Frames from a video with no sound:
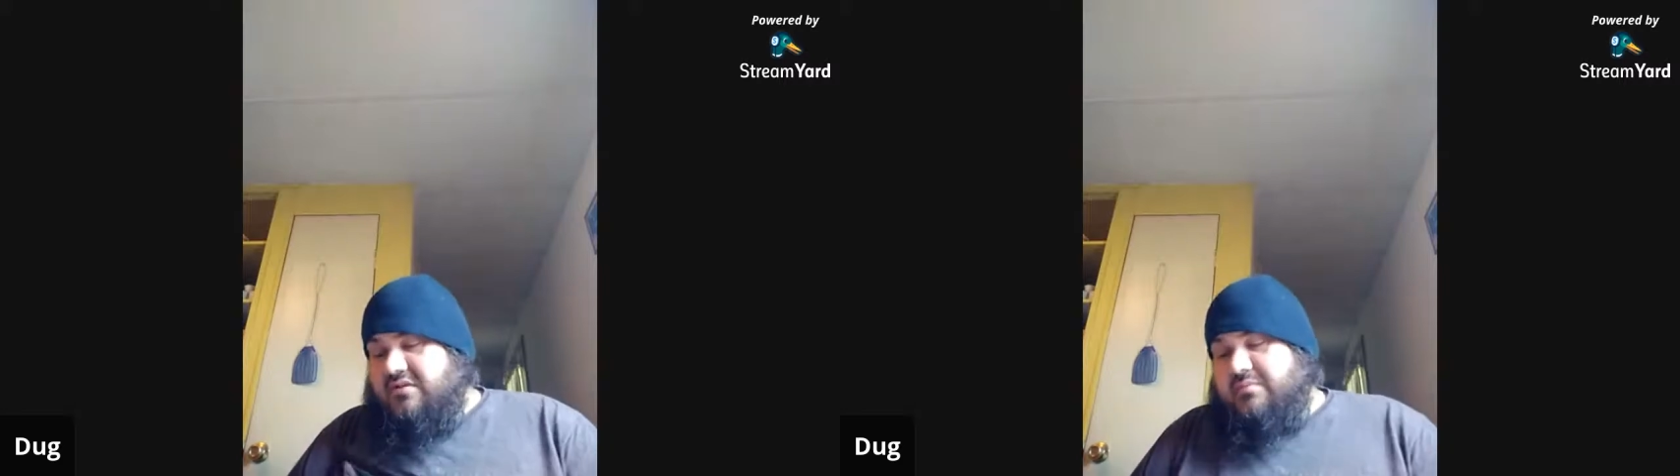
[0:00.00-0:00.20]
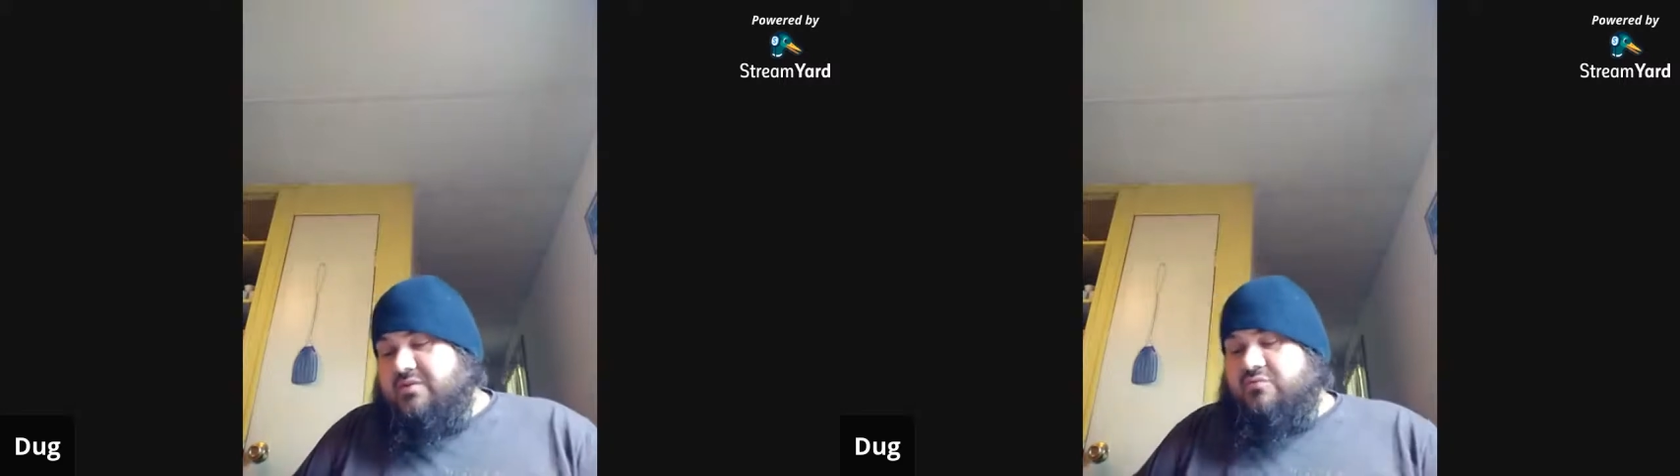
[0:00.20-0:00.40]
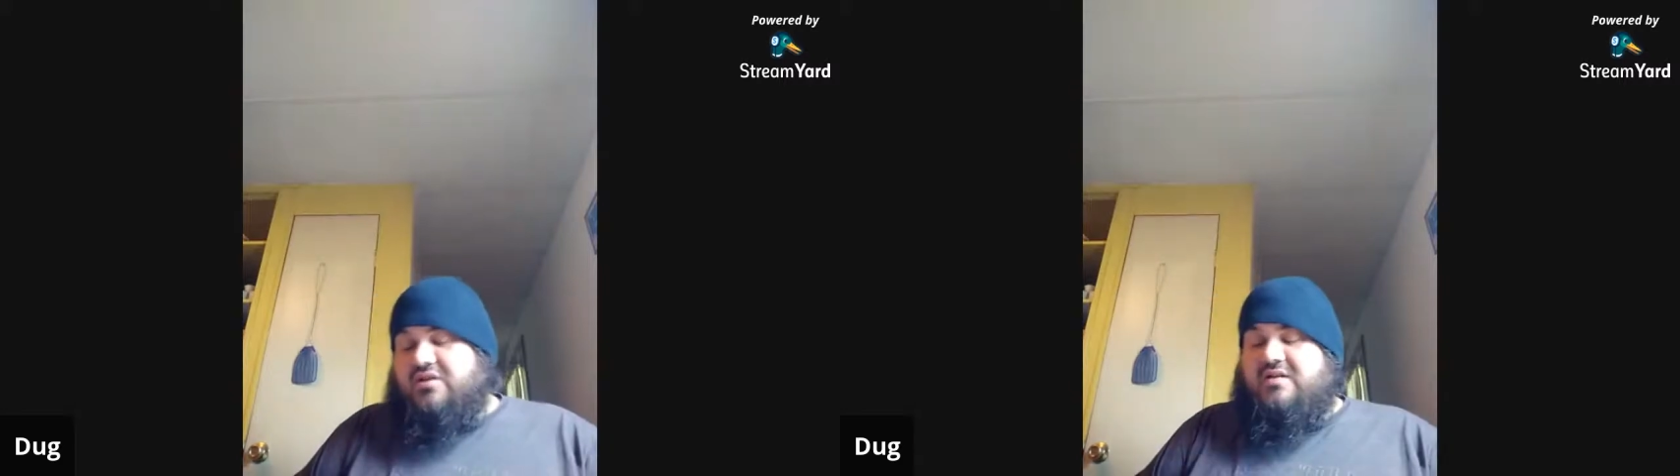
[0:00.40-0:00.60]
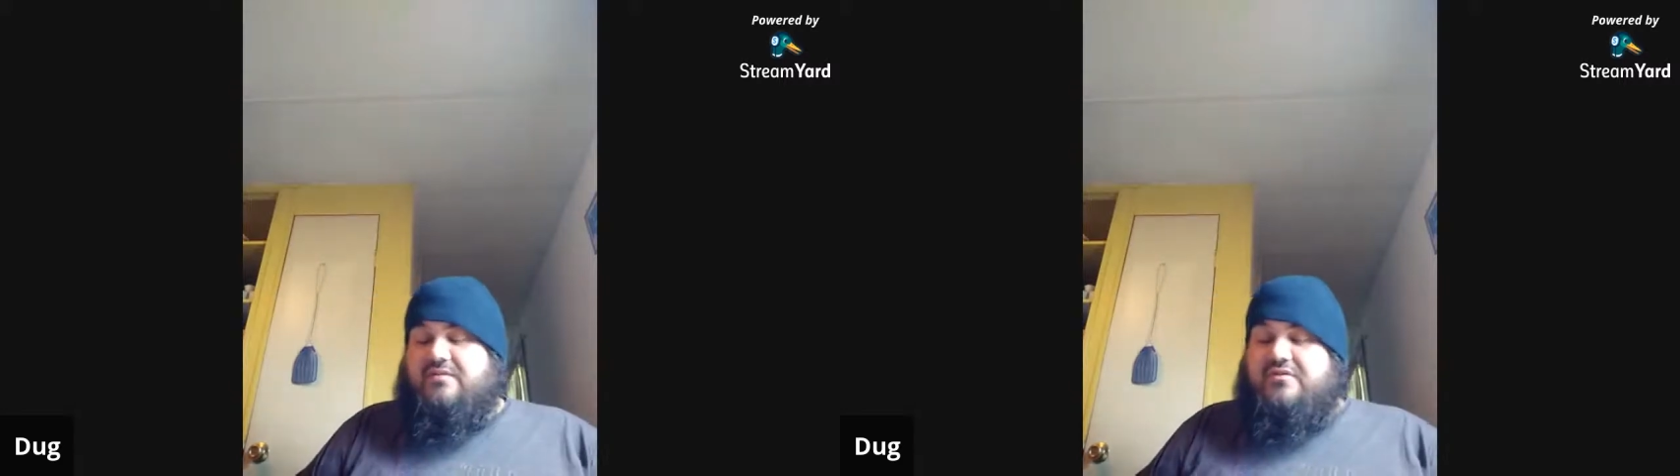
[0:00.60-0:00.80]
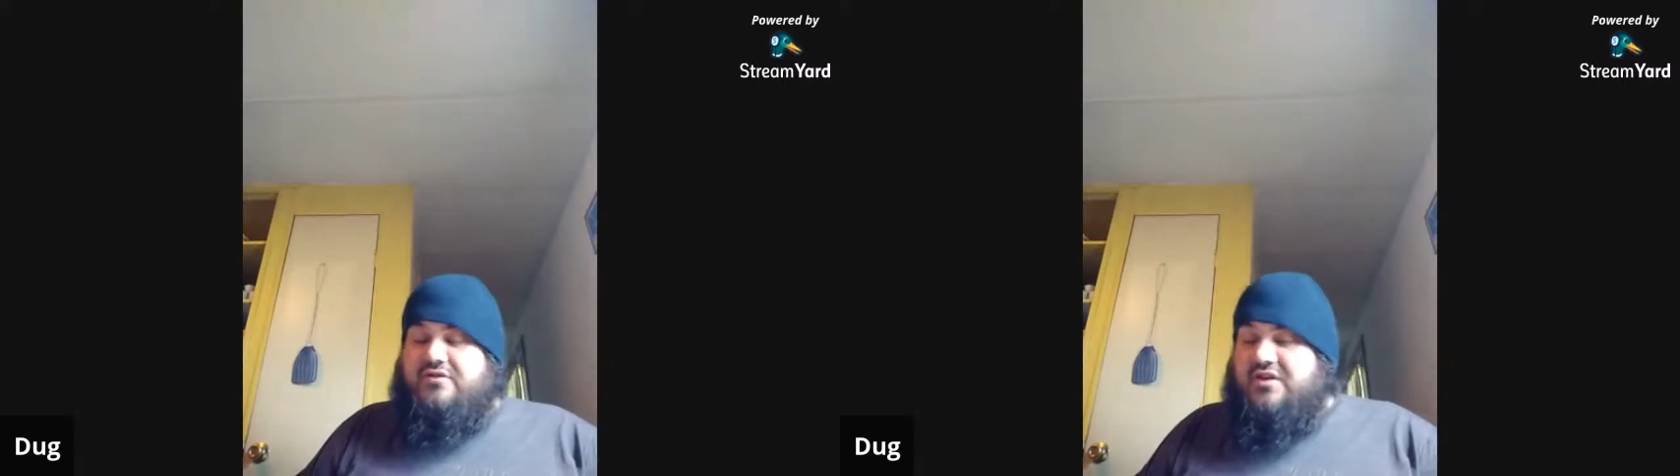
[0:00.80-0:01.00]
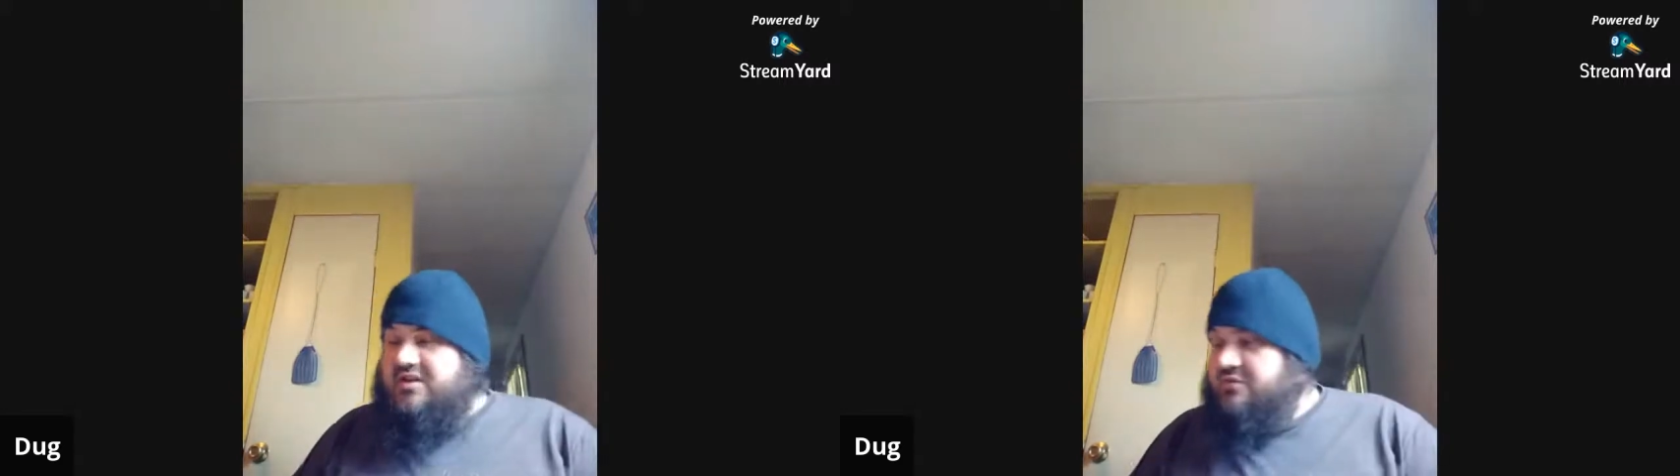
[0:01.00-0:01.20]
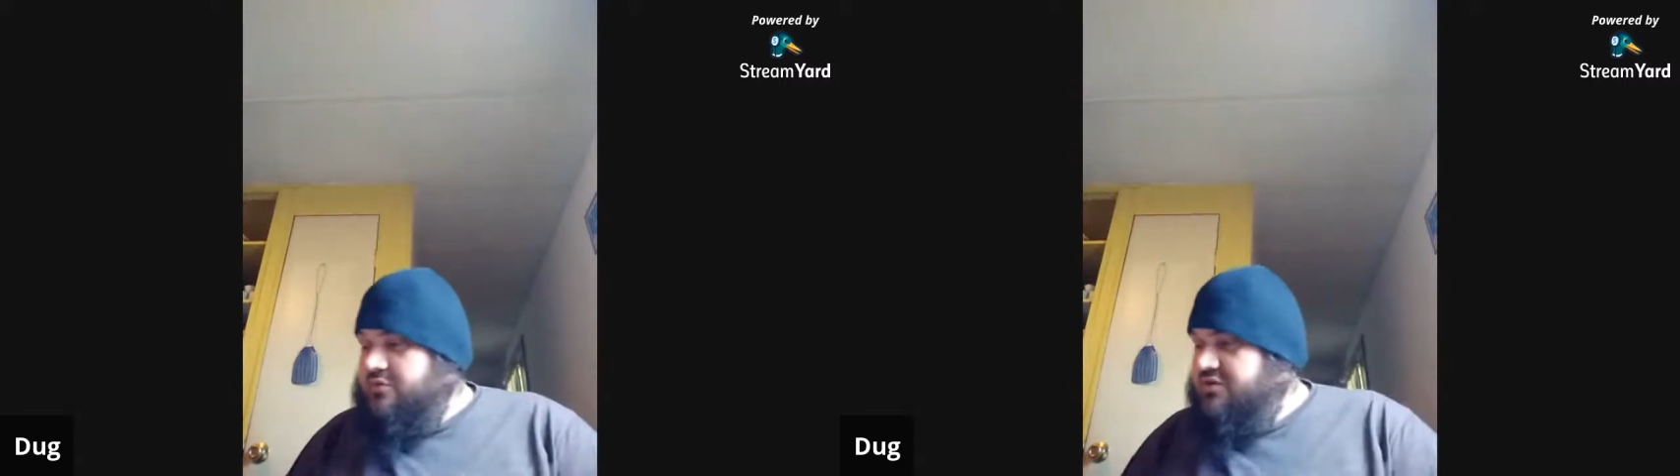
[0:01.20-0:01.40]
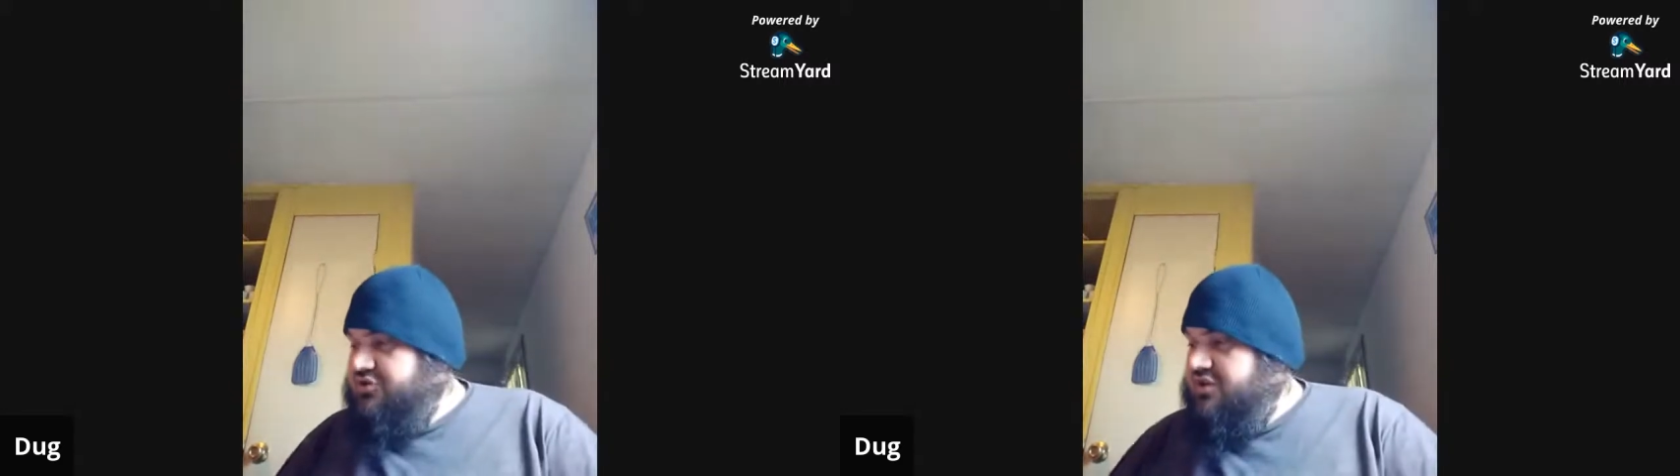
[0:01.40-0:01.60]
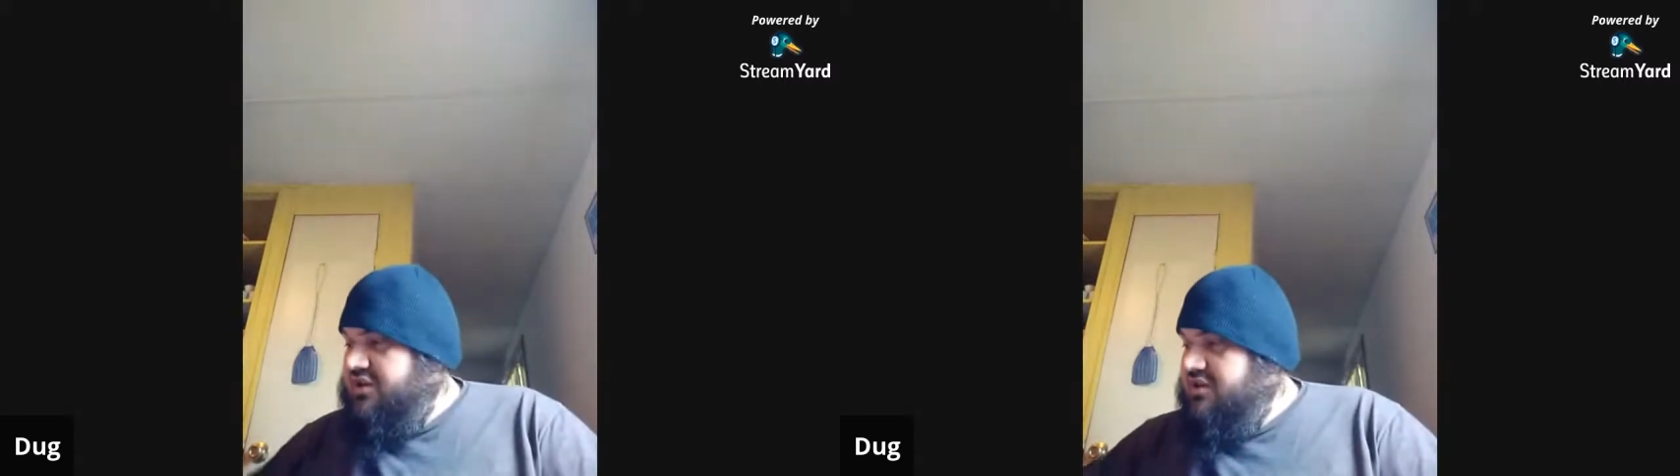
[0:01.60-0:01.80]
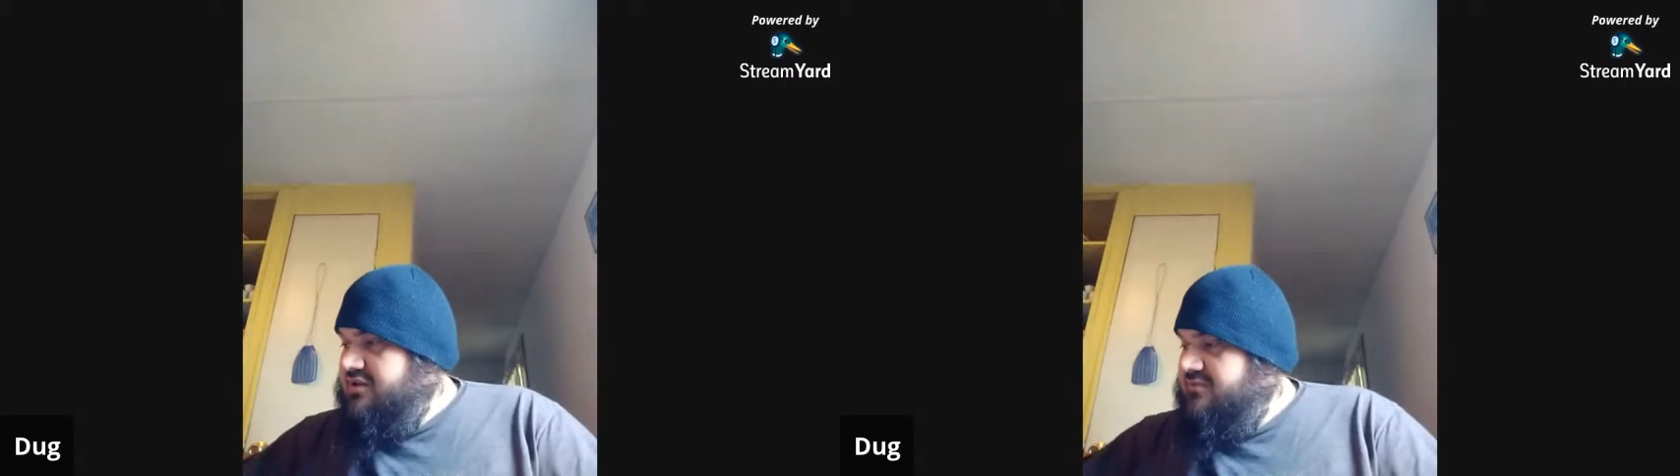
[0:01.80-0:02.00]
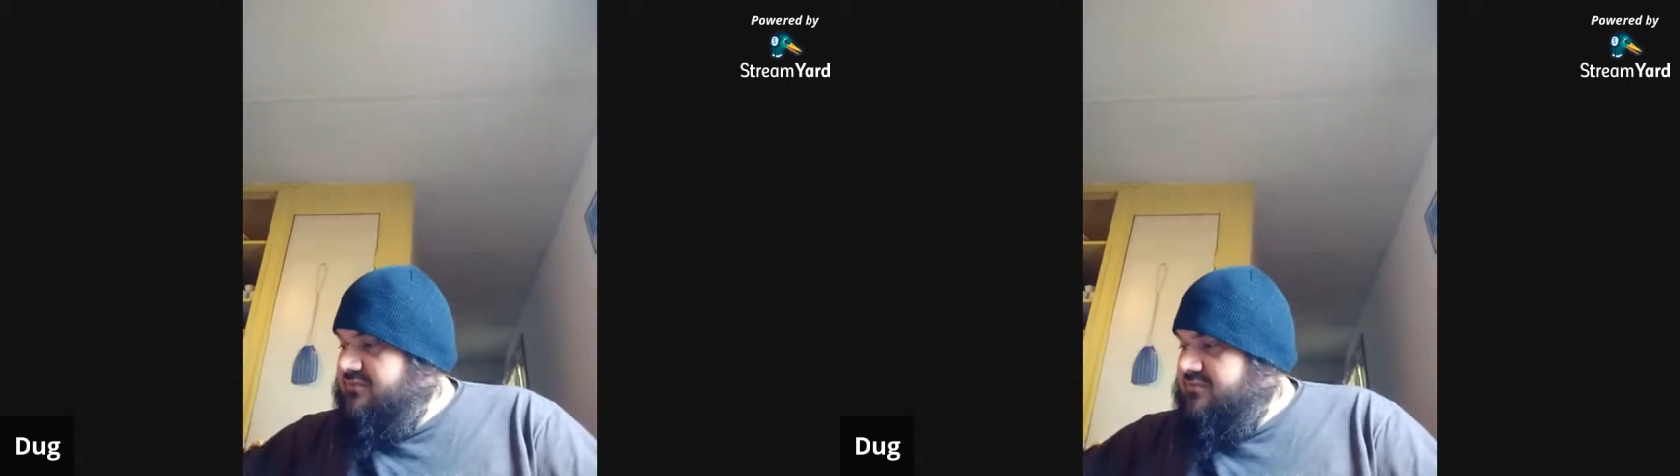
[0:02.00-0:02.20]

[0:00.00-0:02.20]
Whatever you get's what you get.